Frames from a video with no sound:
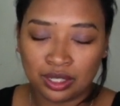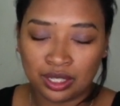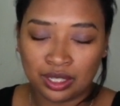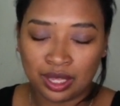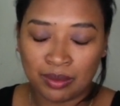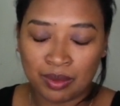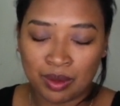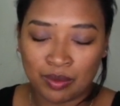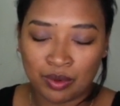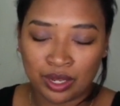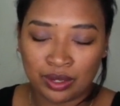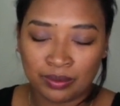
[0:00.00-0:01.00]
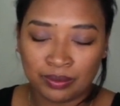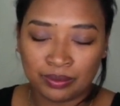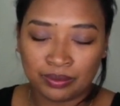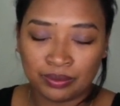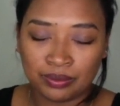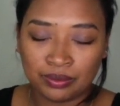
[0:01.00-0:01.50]
and that memory.
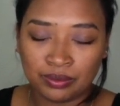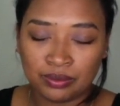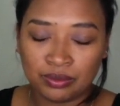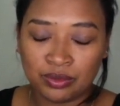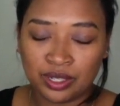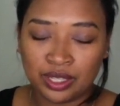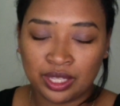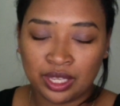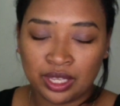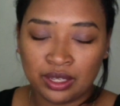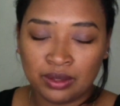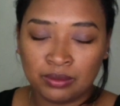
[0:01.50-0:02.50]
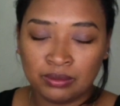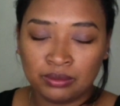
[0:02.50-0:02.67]
Breathing in